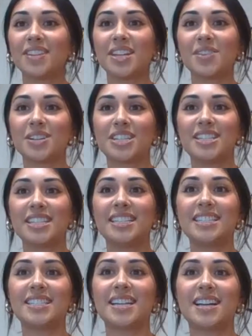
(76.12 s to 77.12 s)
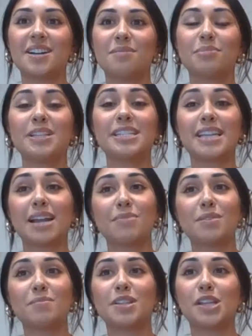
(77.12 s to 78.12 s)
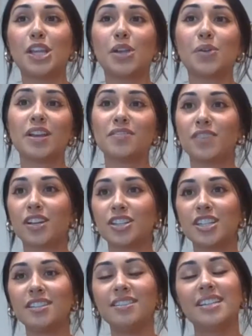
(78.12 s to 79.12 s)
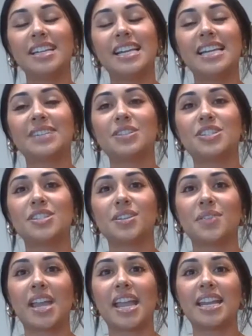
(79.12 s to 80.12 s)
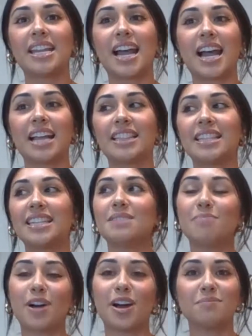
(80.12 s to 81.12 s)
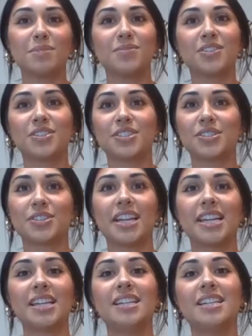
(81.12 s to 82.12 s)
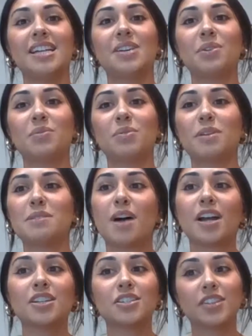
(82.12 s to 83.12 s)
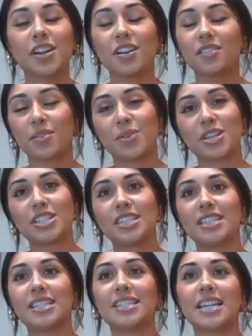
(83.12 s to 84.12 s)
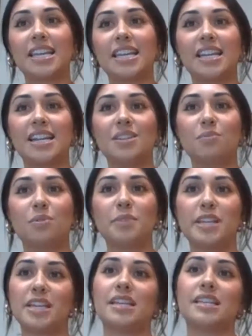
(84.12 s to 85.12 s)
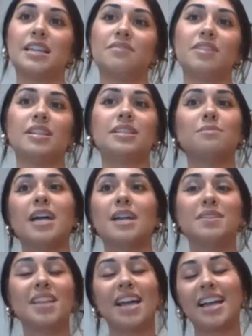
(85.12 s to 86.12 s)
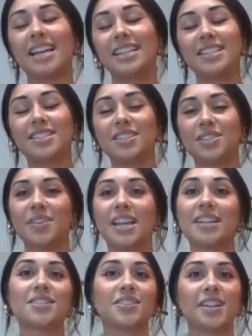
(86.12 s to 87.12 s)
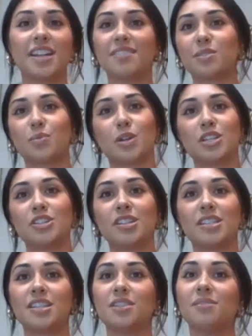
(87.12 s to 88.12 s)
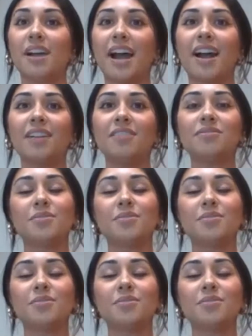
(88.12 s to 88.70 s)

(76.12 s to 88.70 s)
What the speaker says: any questions, please type them in the Q&A function, which is located at the bottom of your screen. We will be monitoring all of the questions, and we'll be saving some time at the end to answer any of those questions that you have.